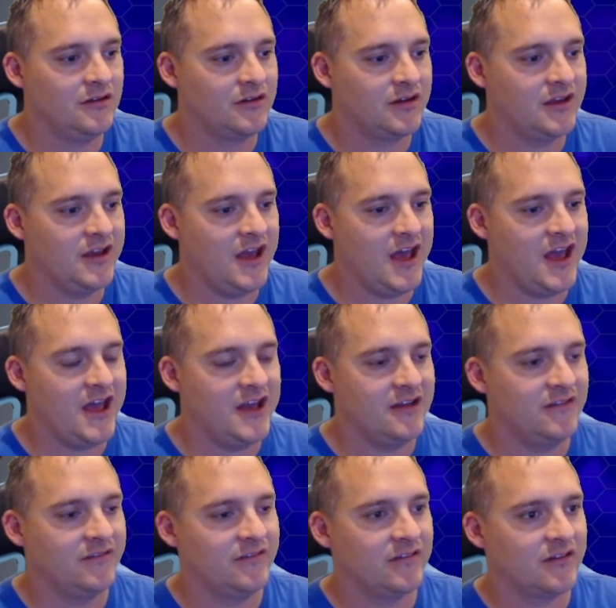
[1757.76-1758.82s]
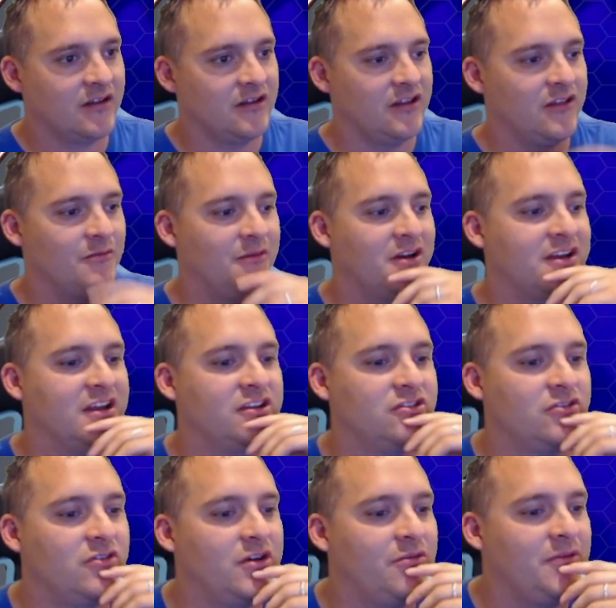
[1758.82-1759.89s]
Okay. Another
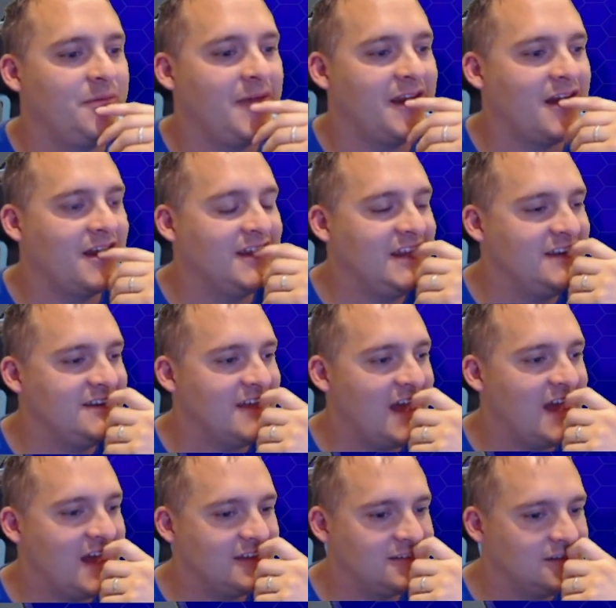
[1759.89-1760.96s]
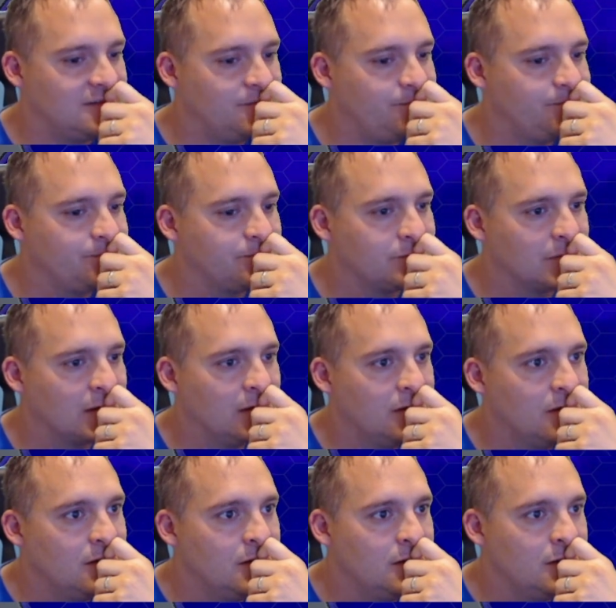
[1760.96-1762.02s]
Munkidori we may not need yet.
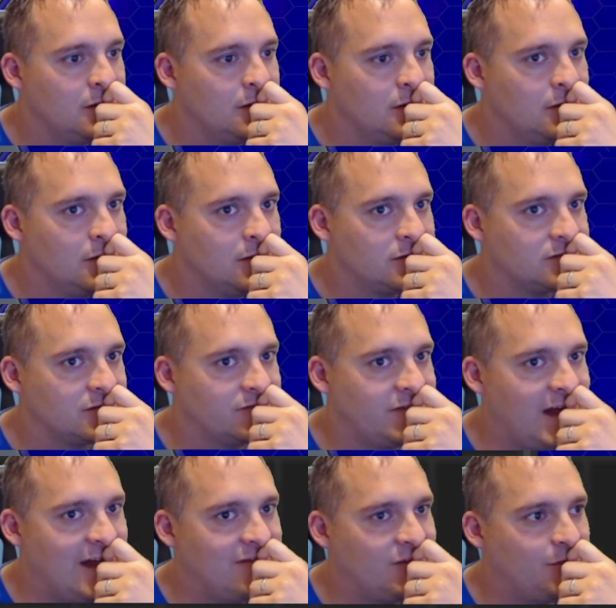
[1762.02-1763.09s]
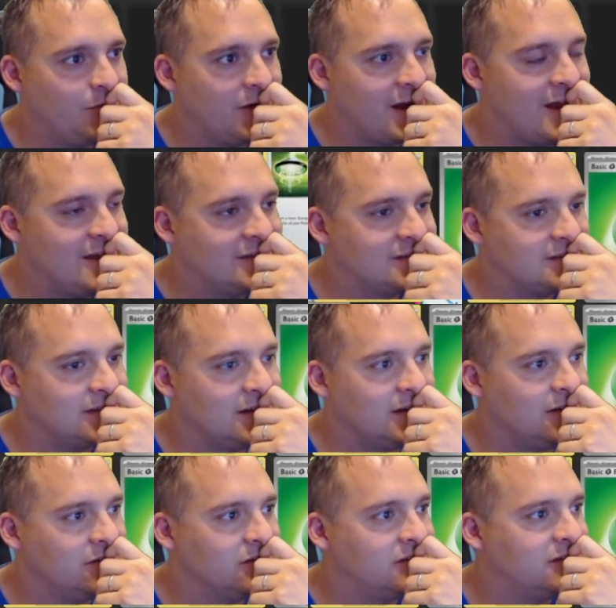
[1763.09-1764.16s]
Survival Brace. I
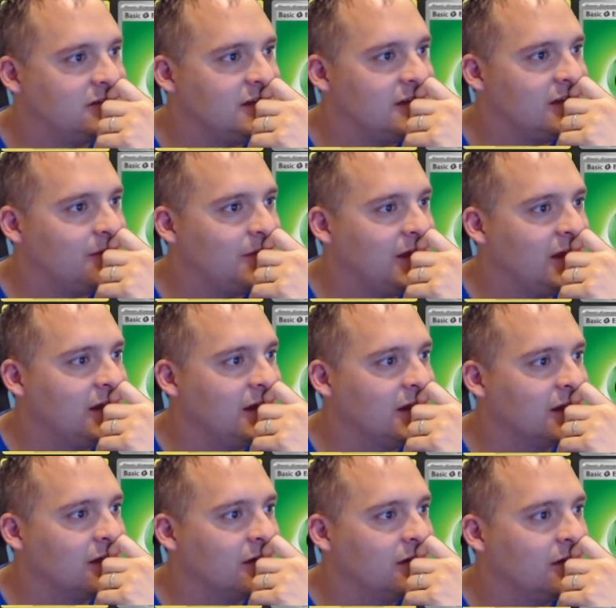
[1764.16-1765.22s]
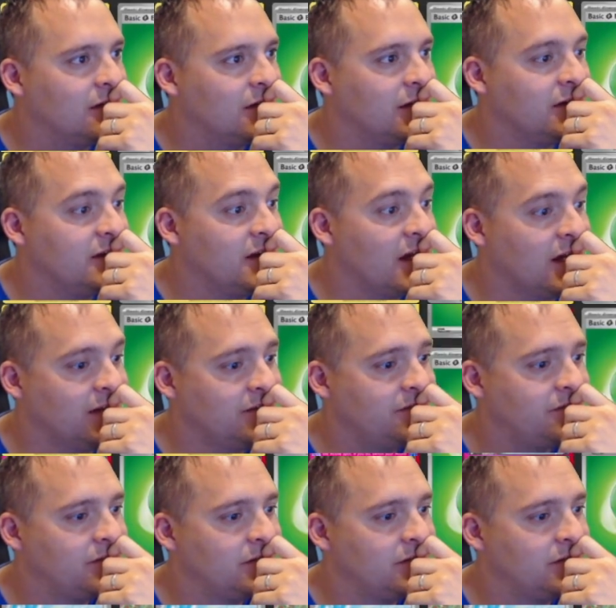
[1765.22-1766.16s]
don't see them hitting enough